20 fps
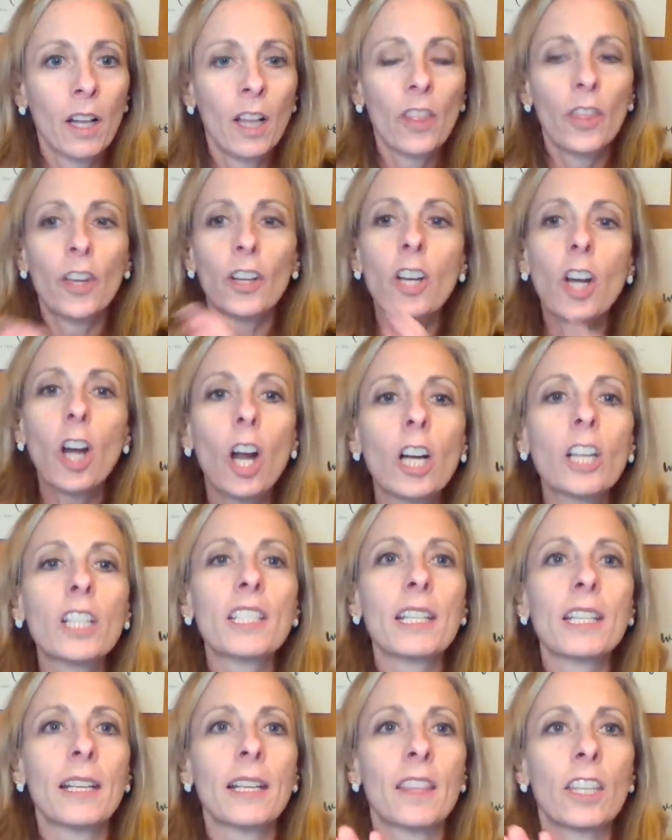The
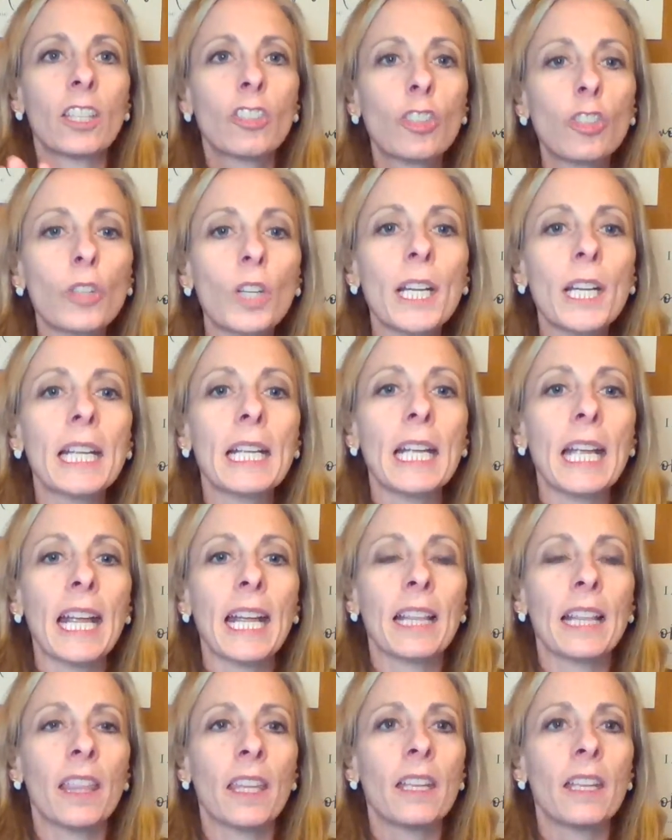cursing, the drinking,